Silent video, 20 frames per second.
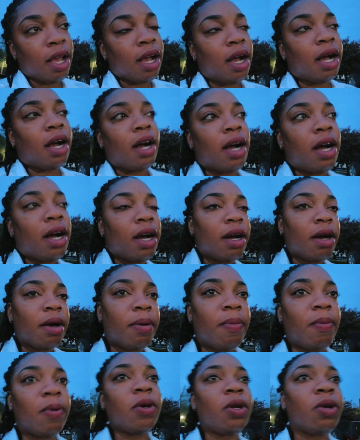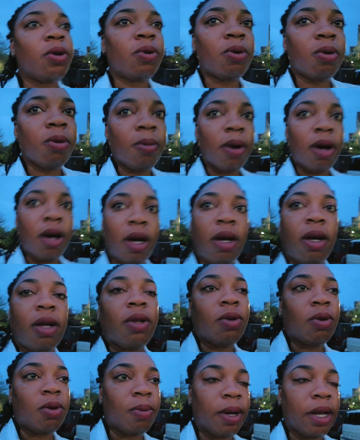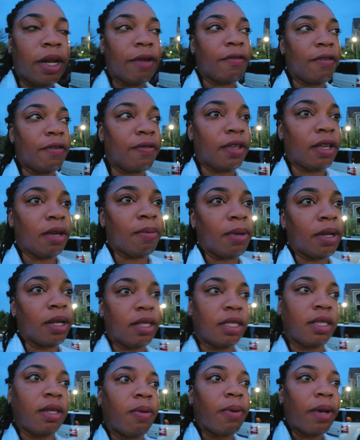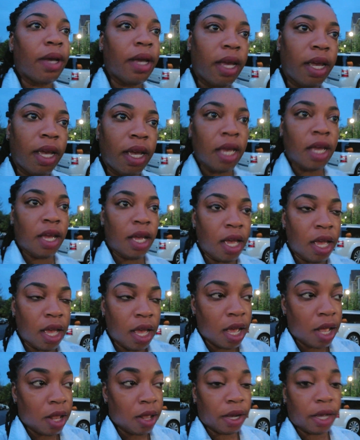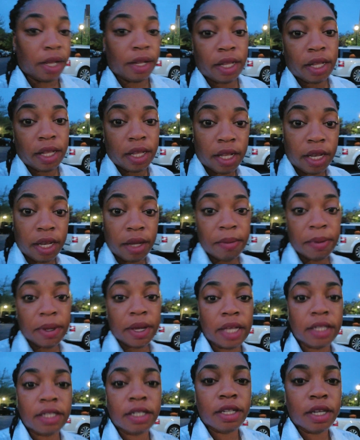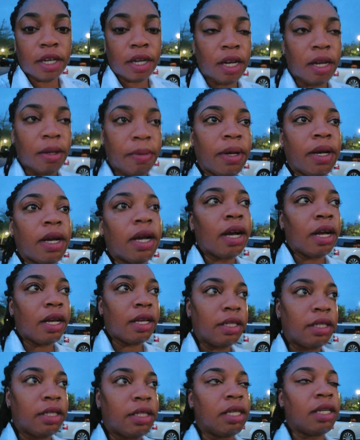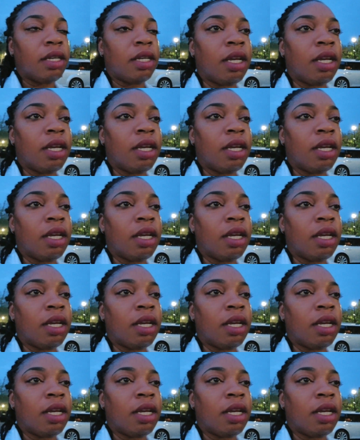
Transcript: But the Uber, they're 15 minutes away. They could leave me catch it early because